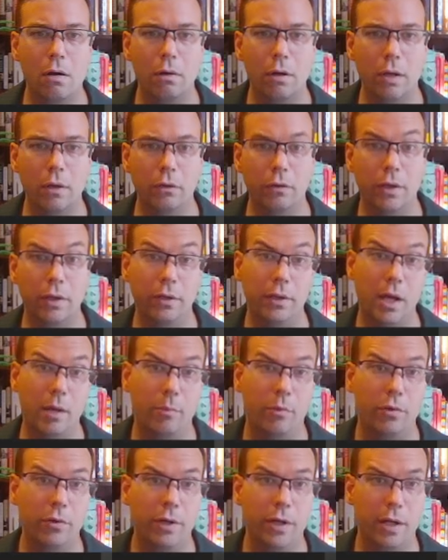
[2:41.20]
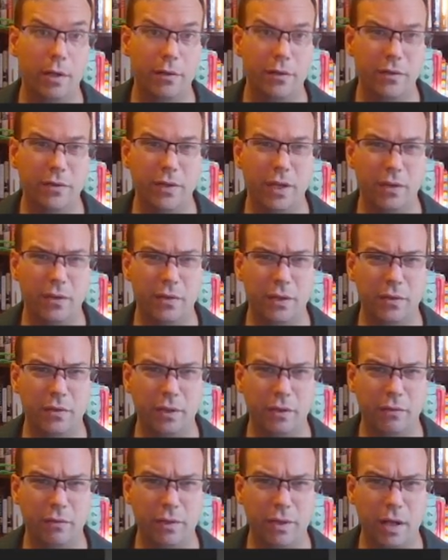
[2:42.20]
Okay, so that printed out 6. That's
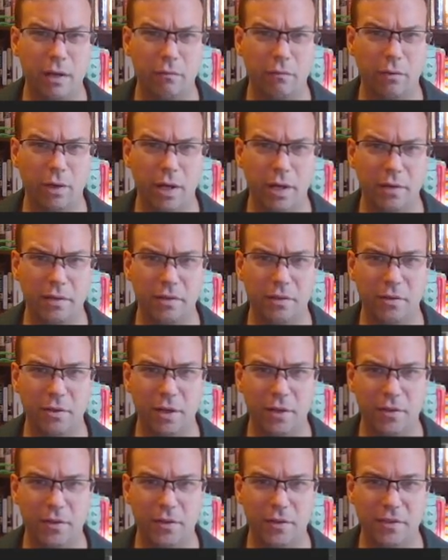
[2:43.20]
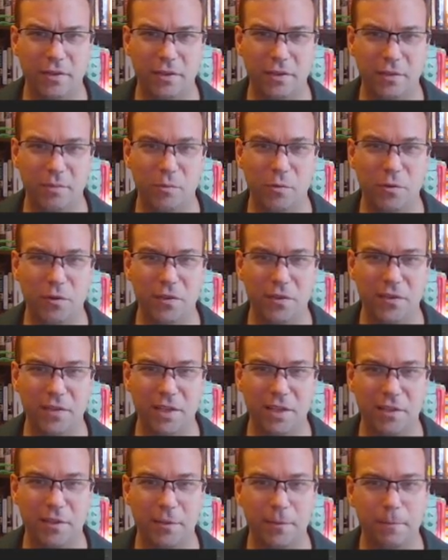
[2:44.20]
definitely not right. Okay, this is more than
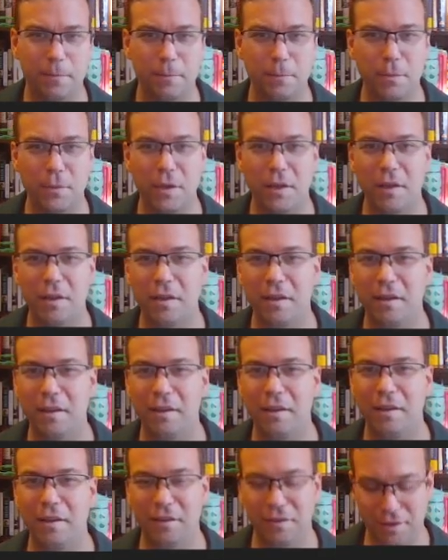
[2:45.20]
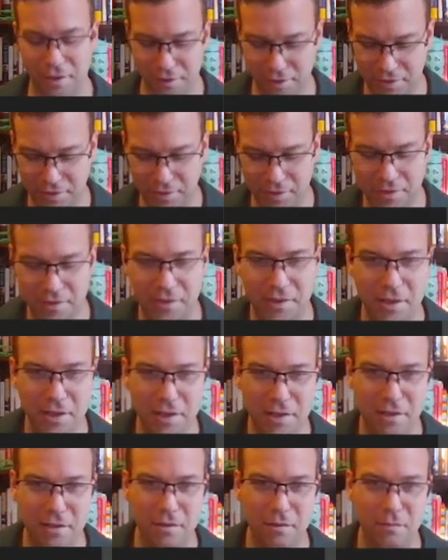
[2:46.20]
6. Now let's
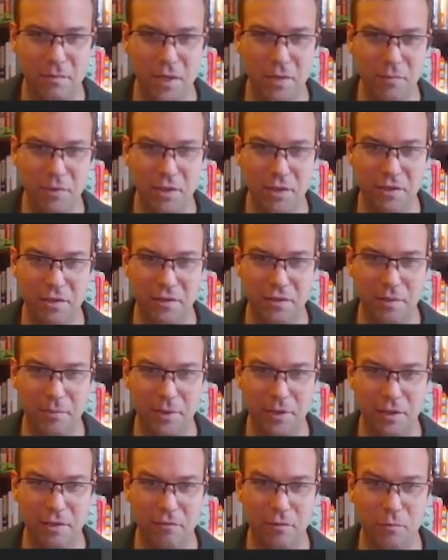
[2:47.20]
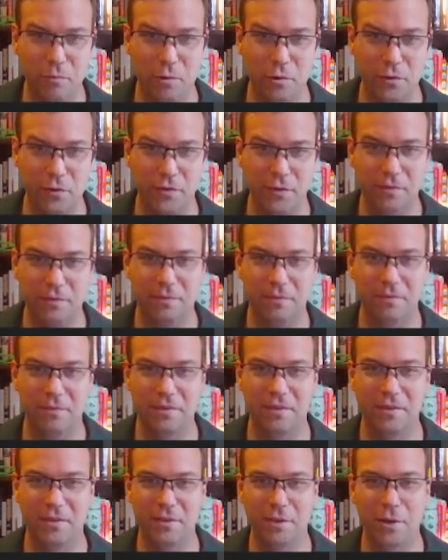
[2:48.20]
see maybe something even worse.
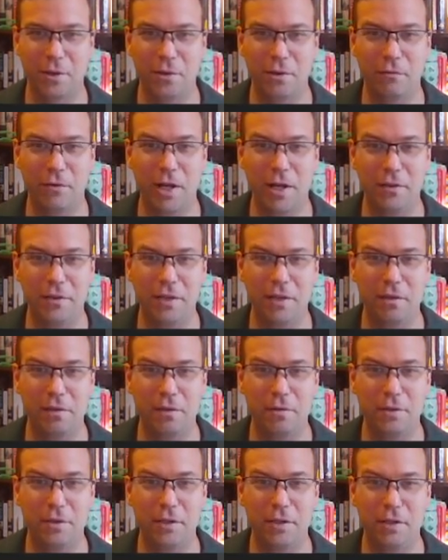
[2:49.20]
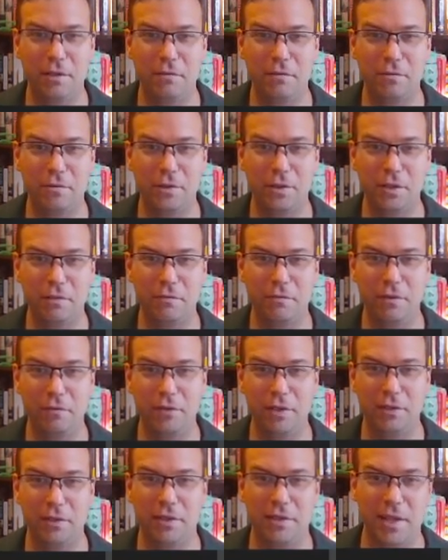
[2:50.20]
So if I say 13, 14,
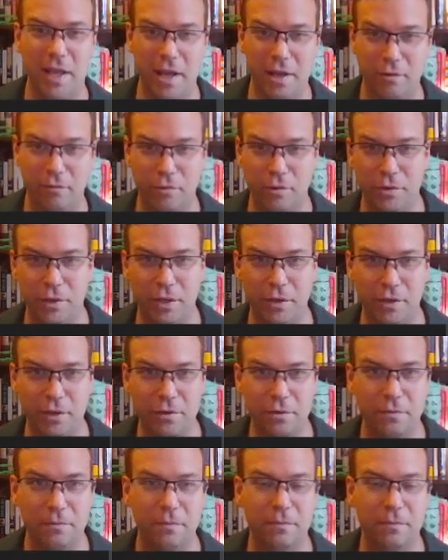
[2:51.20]
15, let's add a row down here.